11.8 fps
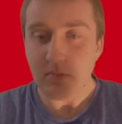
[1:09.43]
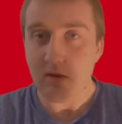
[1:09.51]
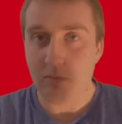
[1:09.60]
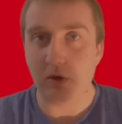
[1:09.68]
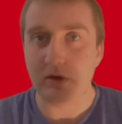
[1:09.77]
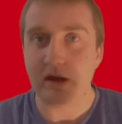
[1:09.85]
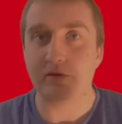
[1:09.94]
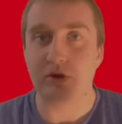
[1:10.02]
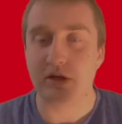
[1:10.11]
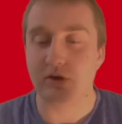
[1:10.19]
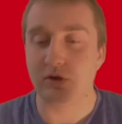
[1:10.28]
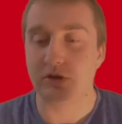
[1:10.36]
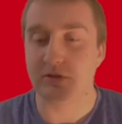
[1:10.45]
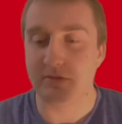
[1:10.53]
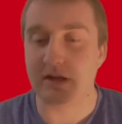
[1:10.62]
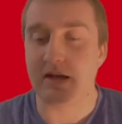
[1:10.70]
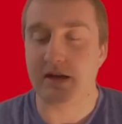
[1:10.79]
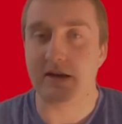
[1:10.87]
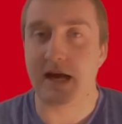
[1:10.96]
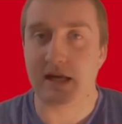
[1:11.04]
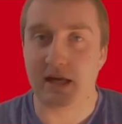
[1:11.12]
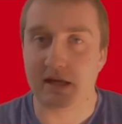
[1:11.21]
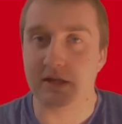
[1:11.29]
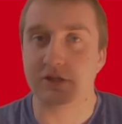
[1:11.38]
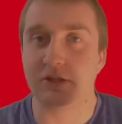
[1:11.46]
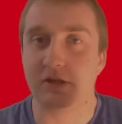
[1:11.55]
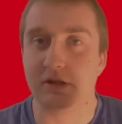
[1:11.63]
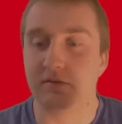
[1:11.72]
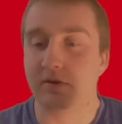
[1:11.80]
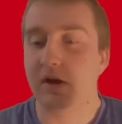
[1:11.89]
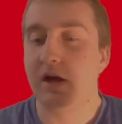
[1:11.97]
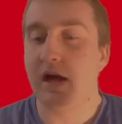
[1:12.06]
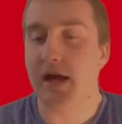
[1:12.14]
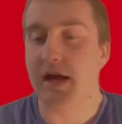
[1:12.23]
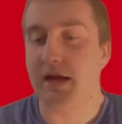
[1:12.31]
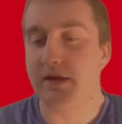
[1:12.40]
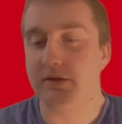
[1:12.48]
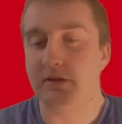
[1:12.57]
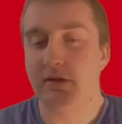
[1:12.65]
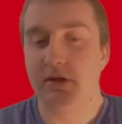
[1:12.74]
Poland definitely took some attacking initiative and